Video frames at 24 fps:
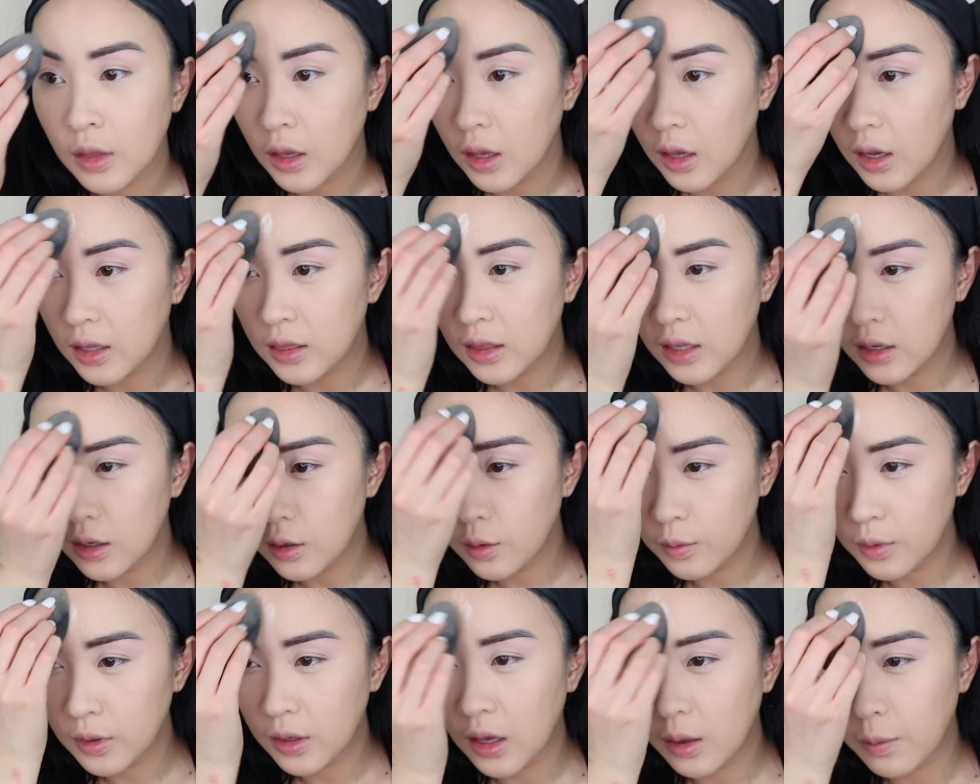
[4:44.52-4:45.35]
I think it
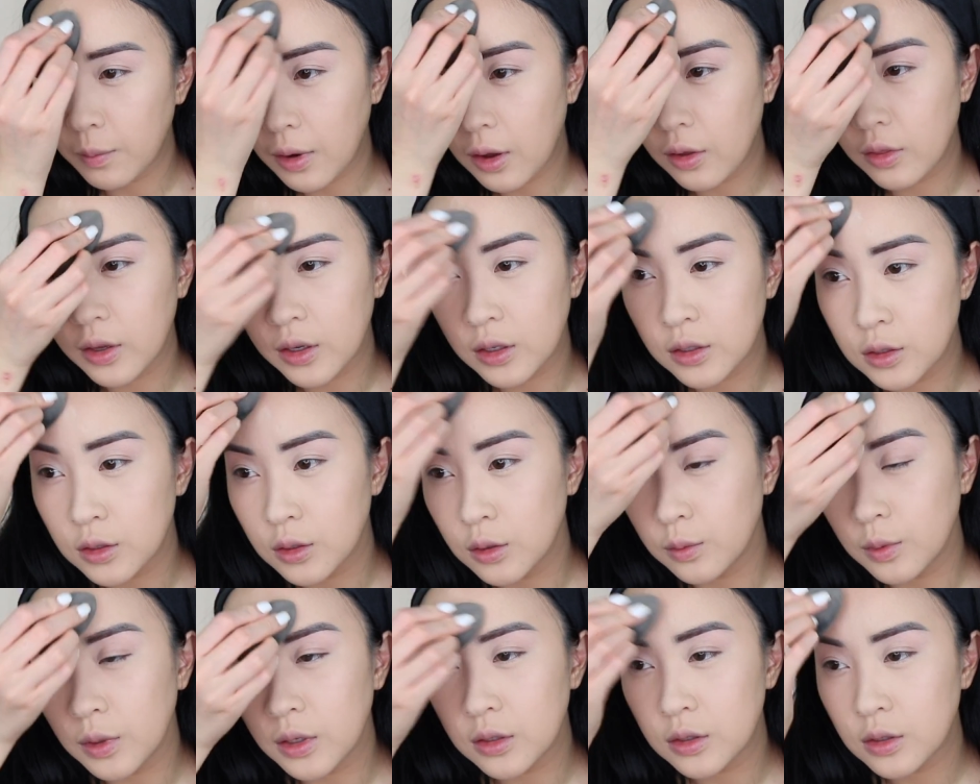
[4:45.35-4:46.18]
only came out like
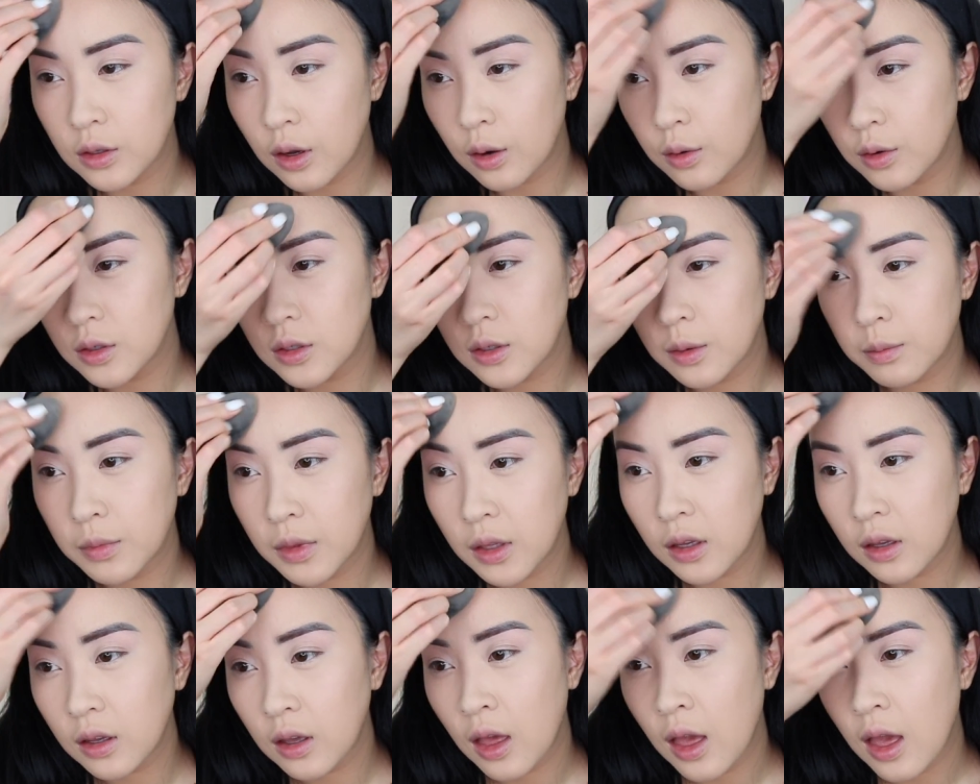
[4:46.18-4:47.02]
2 weeks ago or
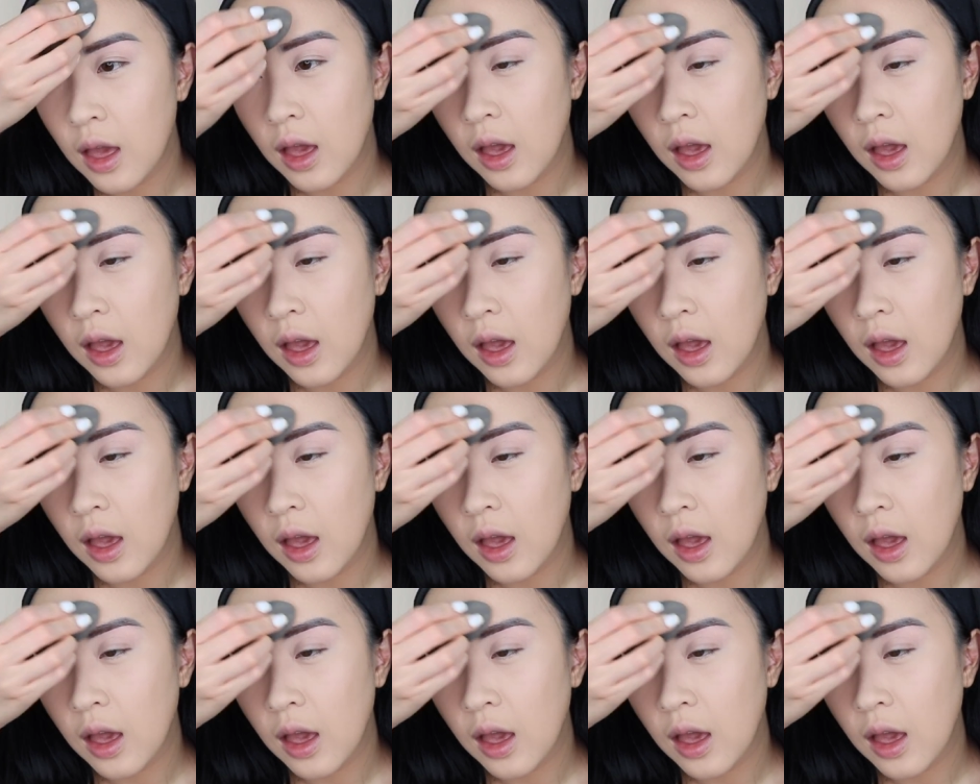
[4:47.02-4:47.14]
something,